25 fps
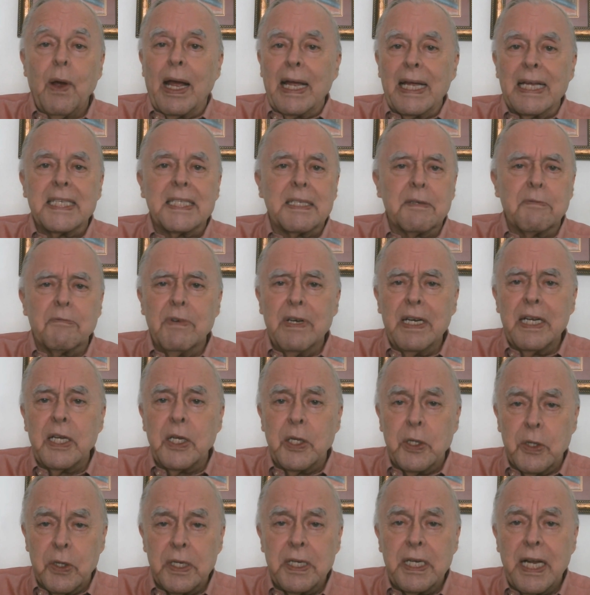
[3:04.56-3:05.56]
I get some really
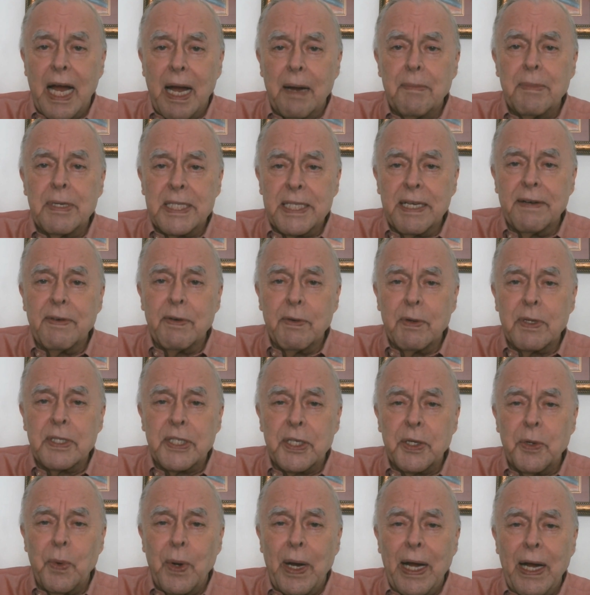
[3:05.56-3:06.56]
good comments every
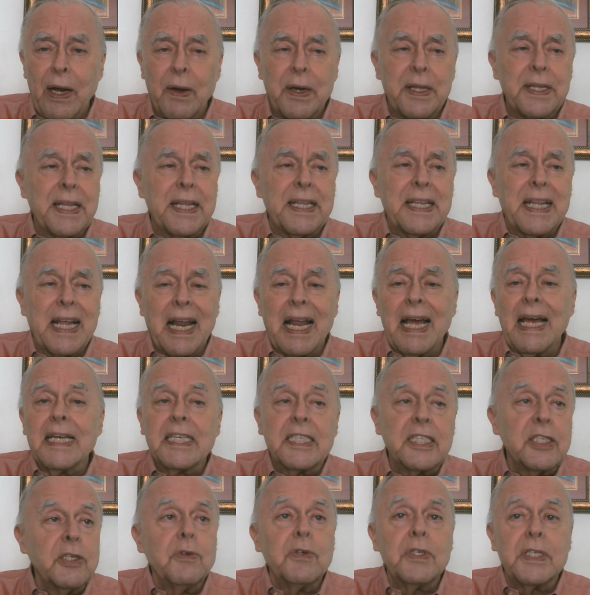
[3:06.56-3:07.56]
once in a while, and then the
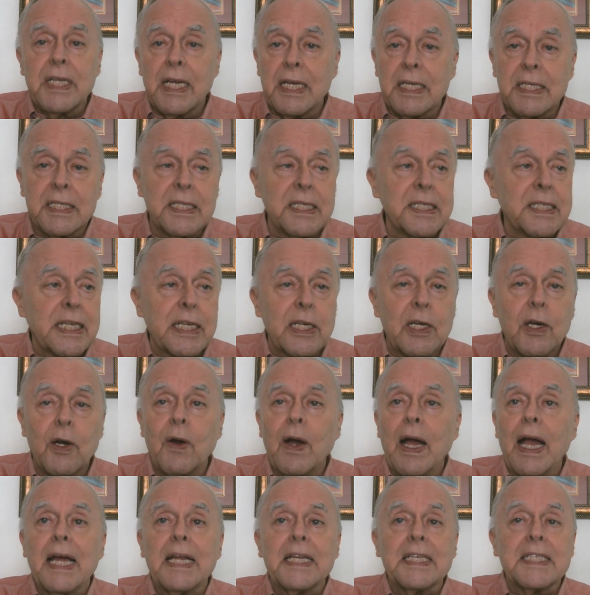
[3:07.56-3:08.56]
last two sentences they
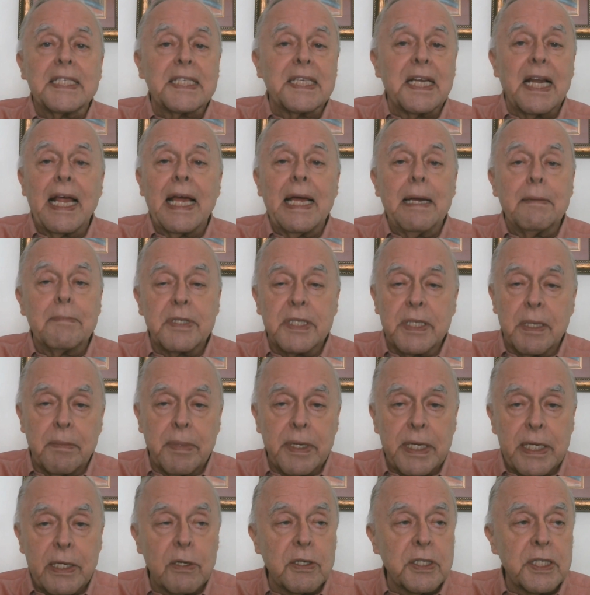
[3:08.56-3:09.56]
go and slam
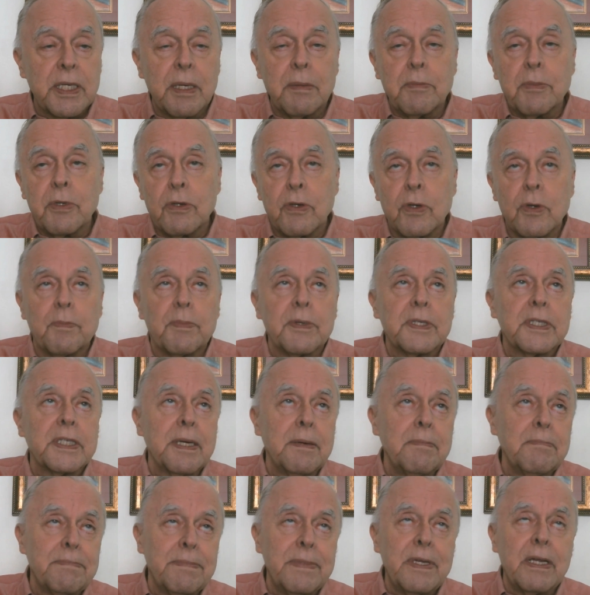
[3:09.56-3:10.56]
somebody or some group or
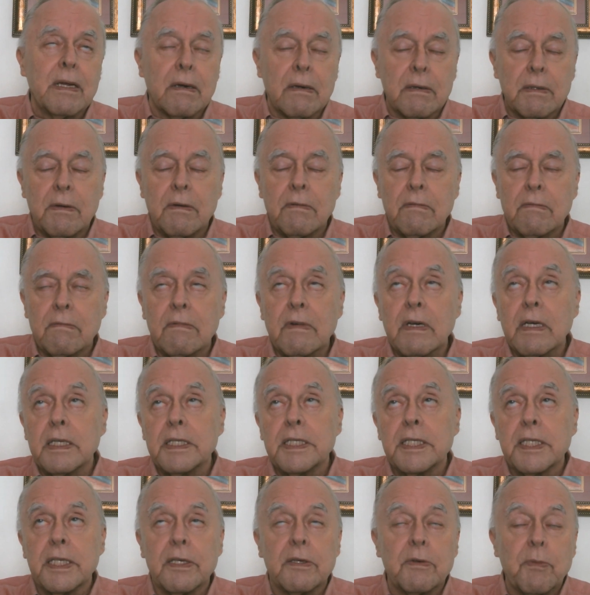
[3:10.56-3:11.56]
some,
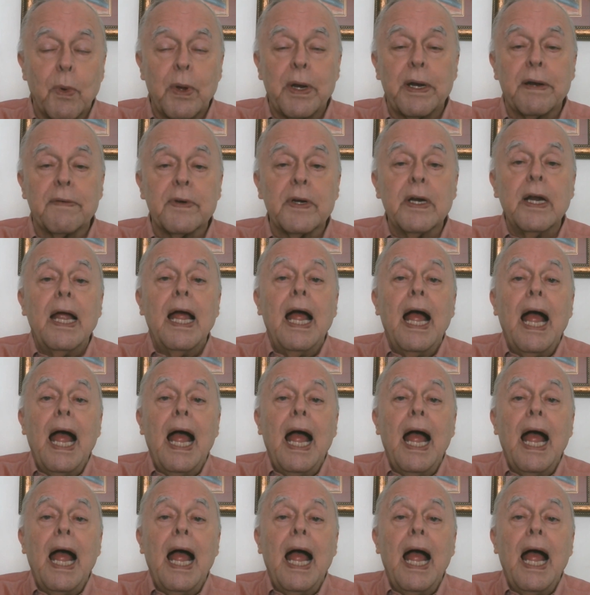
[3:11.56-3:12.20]
religion or whatever.